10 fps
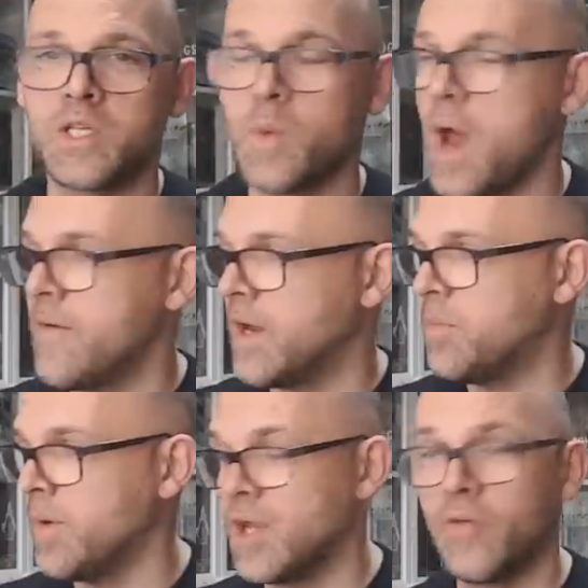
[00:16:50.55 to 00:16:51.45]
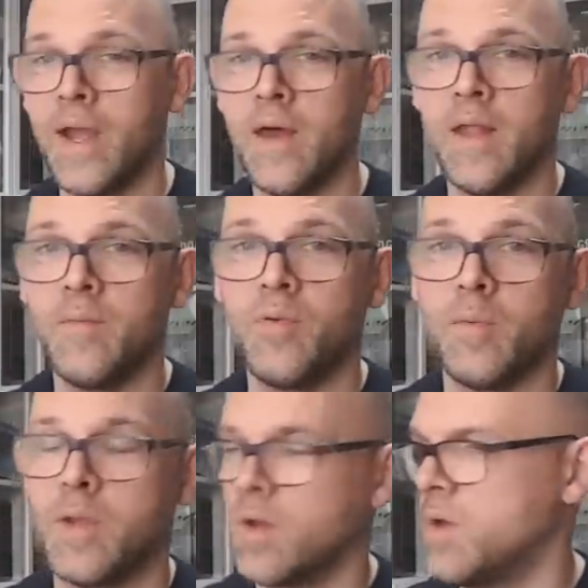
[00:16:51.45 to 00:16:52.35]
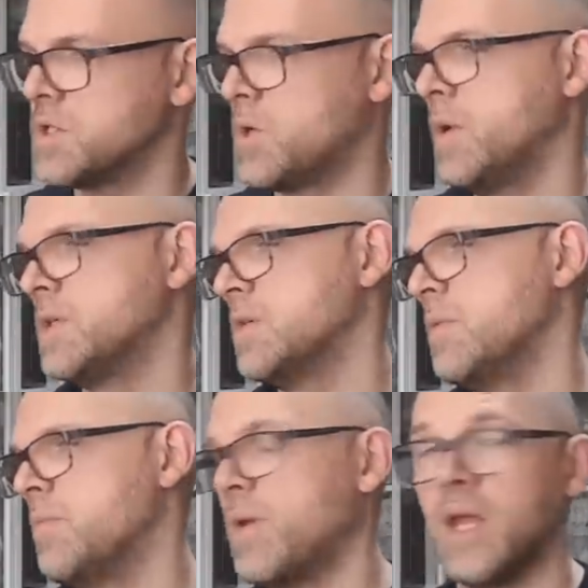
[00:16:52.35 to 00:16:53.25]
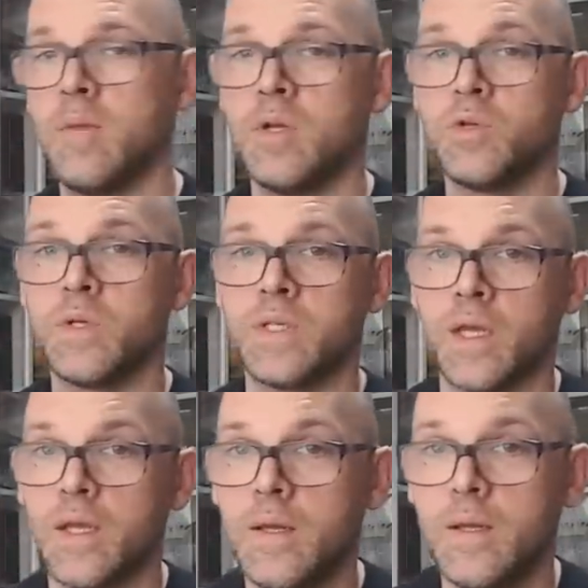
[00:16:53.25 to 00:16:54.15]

swearing are probably greater than probably the consequences of me breaking my joystick.